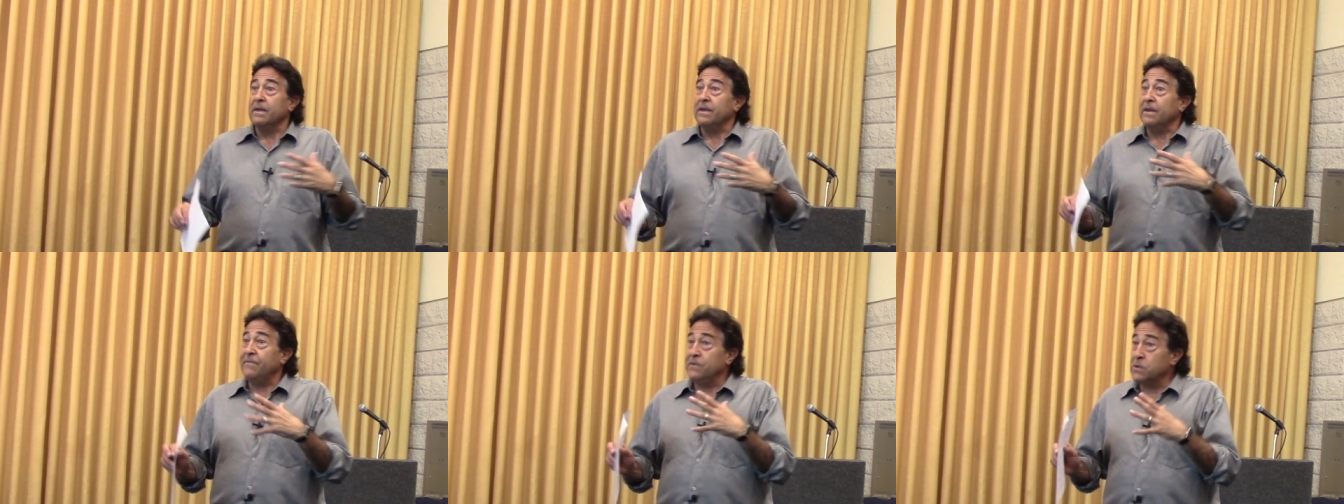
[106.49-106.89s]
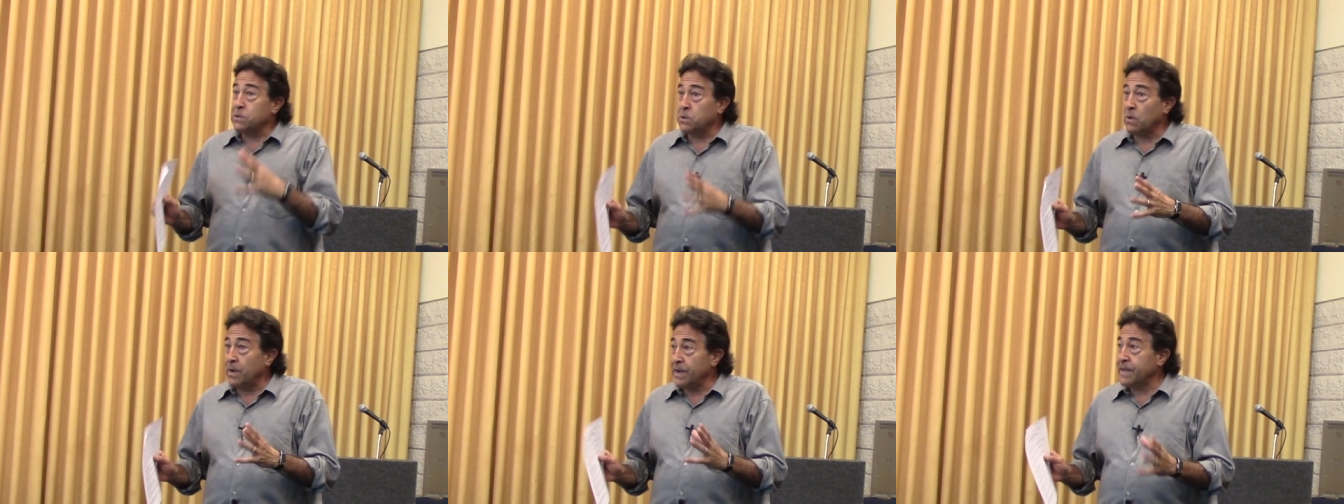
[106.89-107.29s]
If you
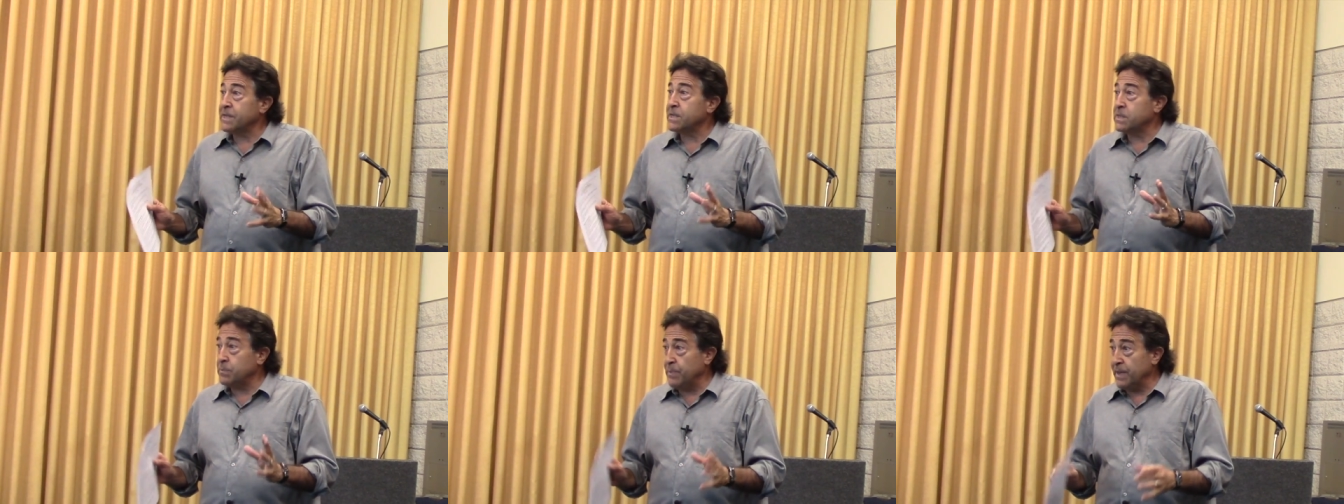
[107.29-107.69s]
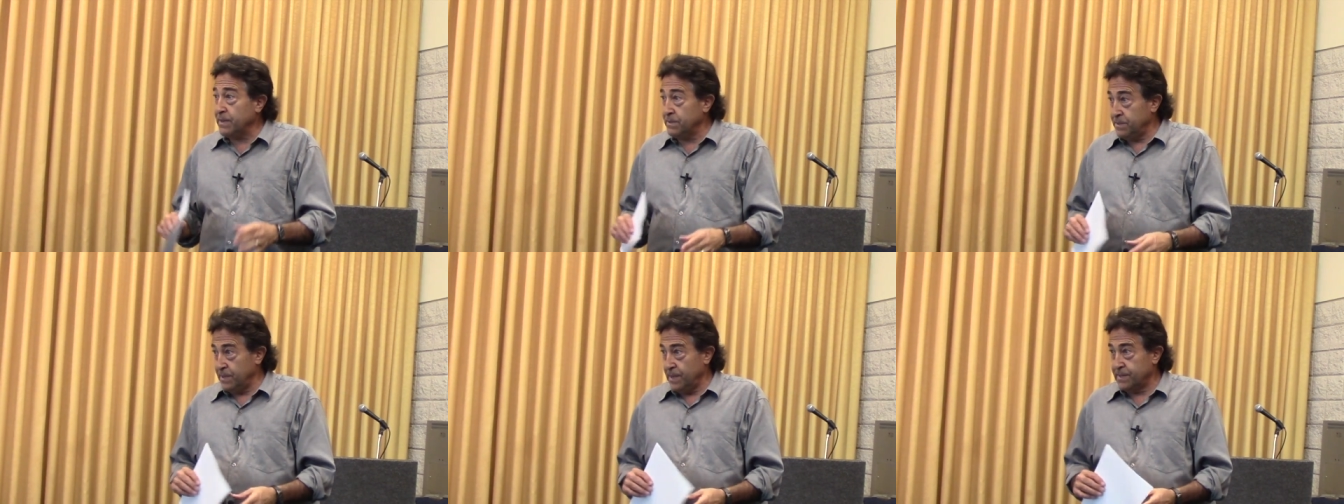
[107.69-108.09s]
saw any of the
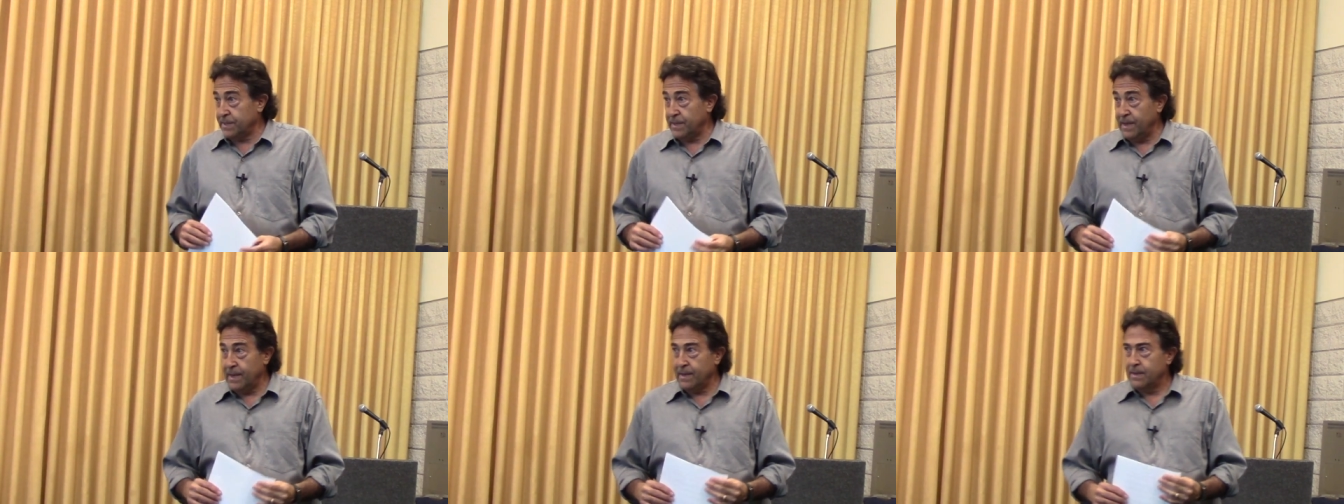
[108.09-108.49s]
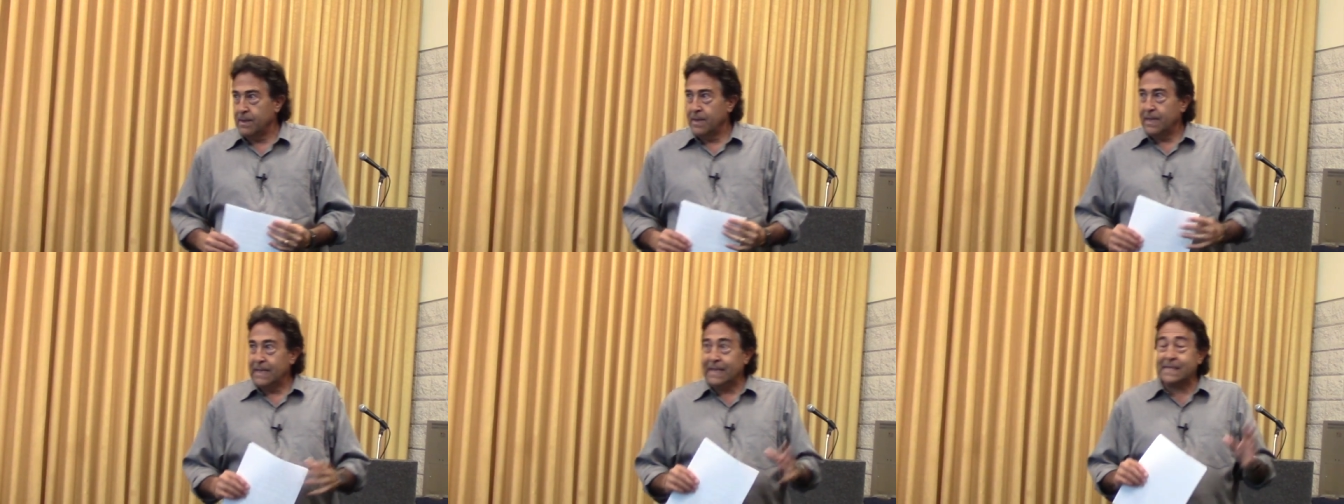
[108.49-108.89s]
speakers
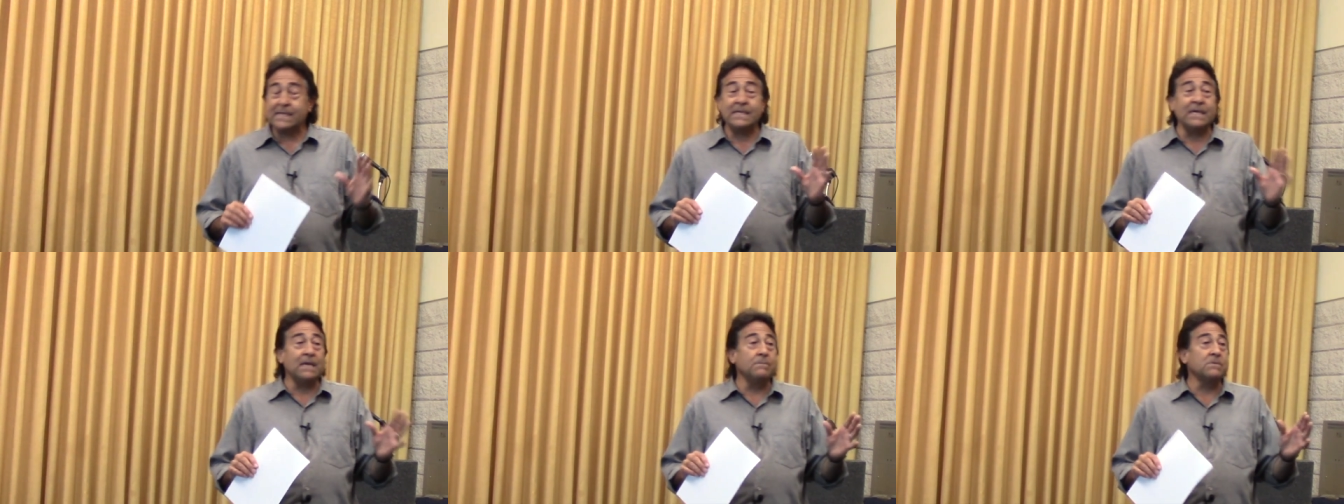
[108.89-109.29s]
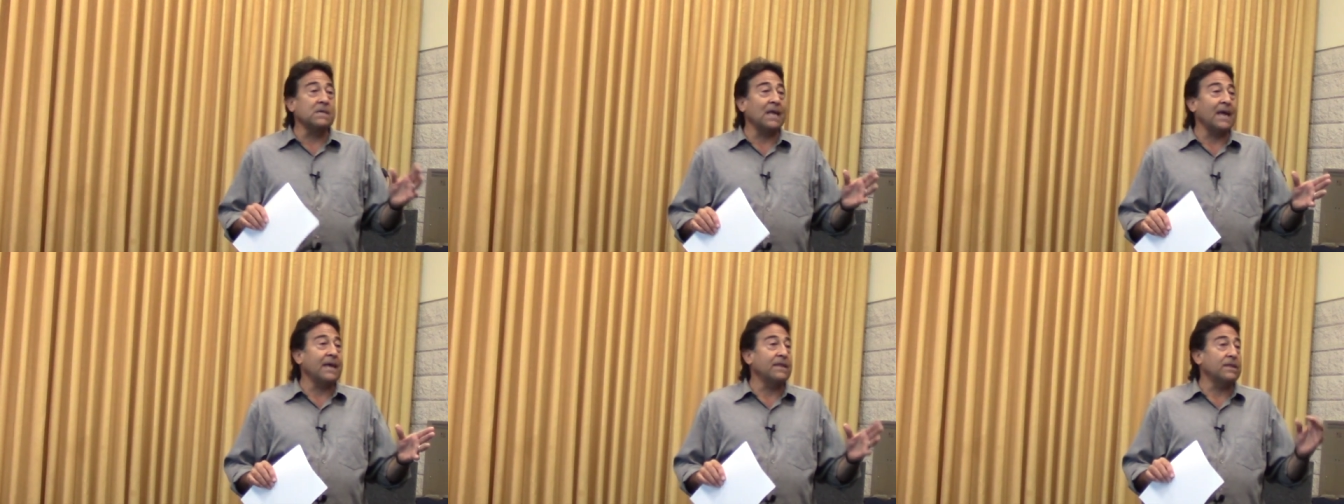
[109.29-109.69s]
yesterday, it seems
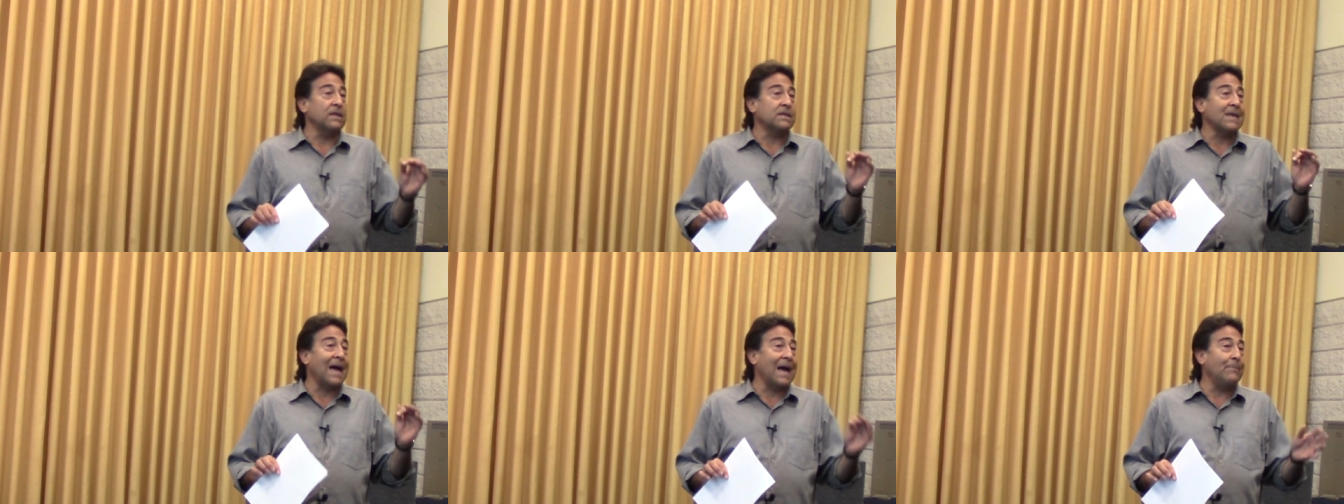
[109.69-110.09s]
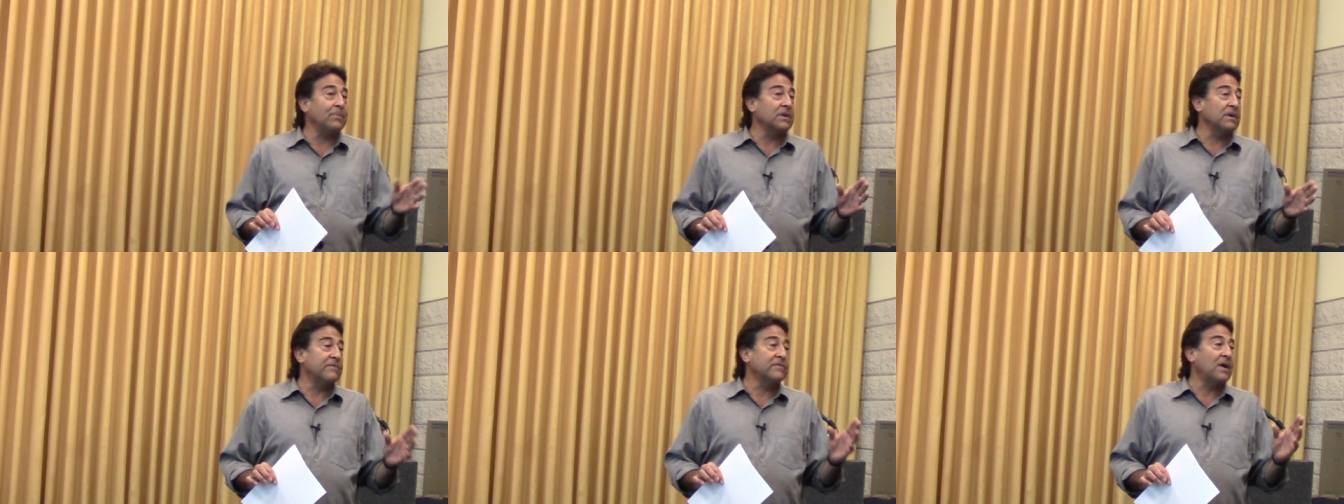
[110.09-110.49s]
like the
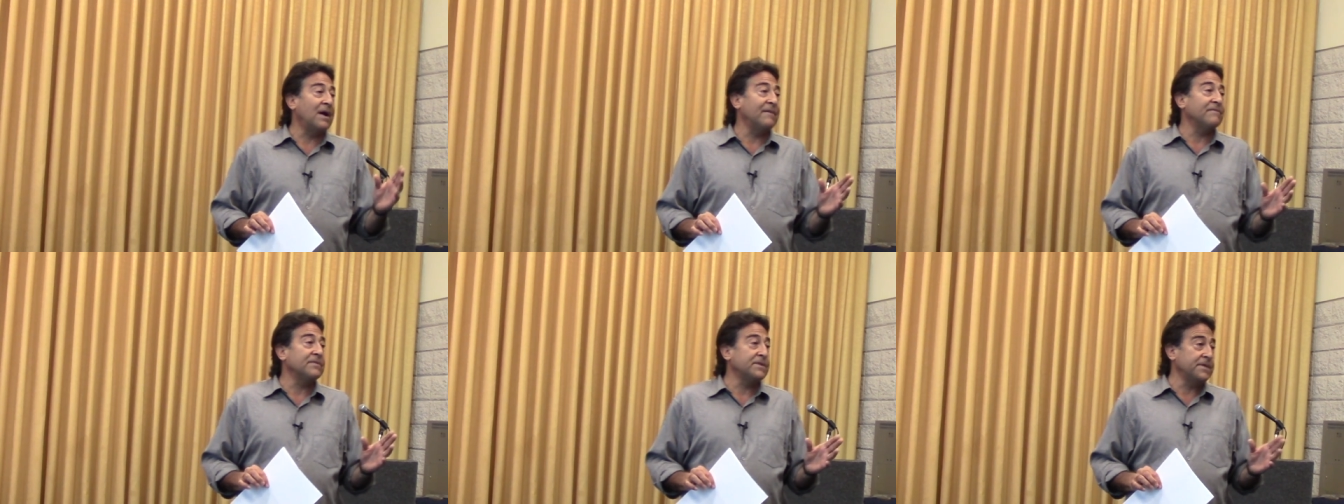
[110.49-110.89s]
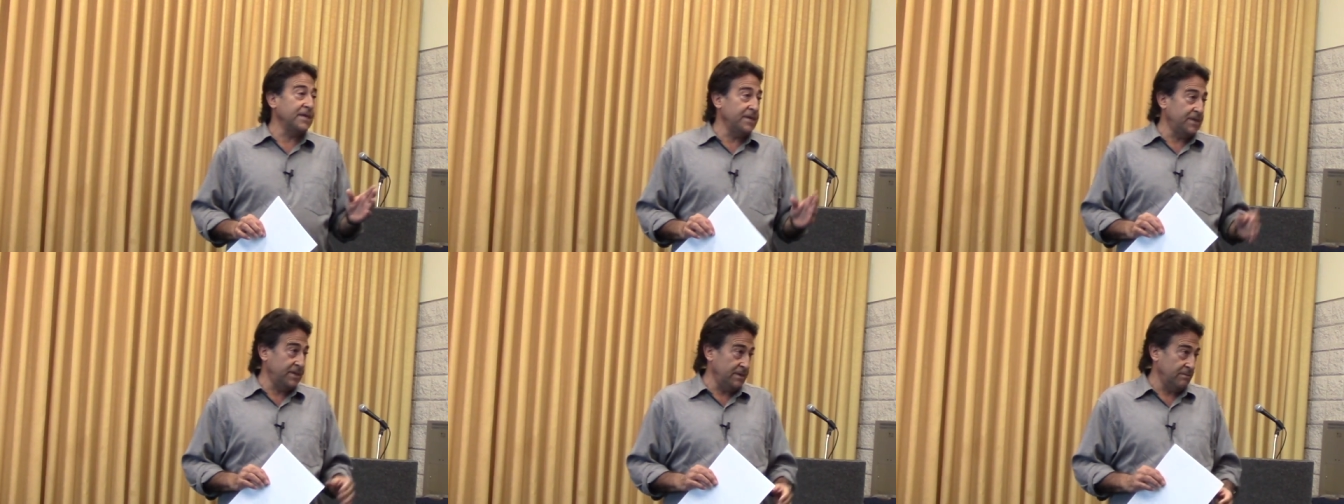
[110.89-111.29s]
topic of
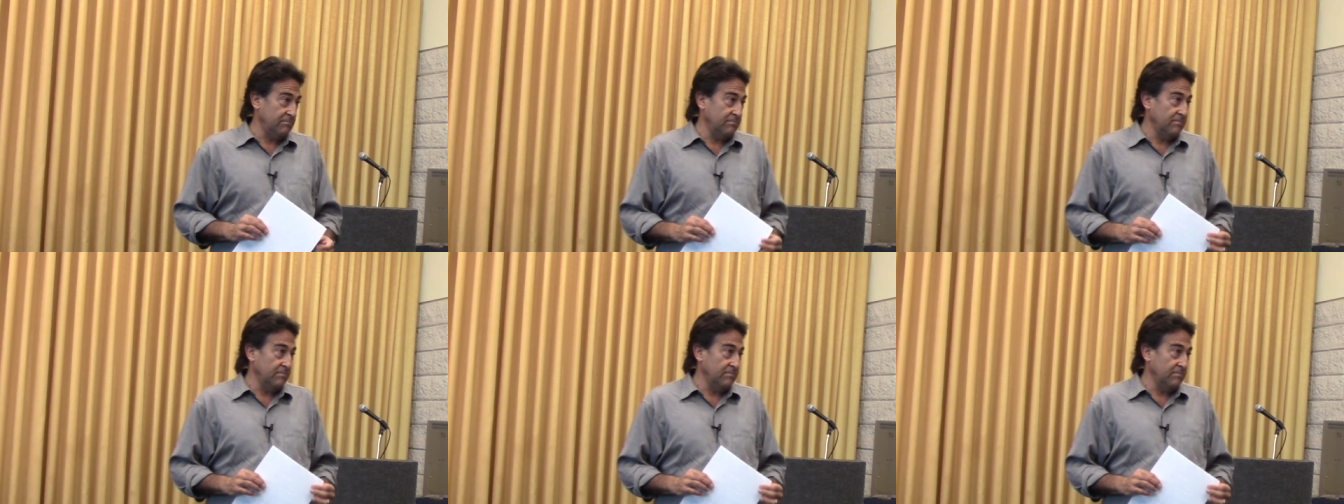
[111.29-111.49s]
conversation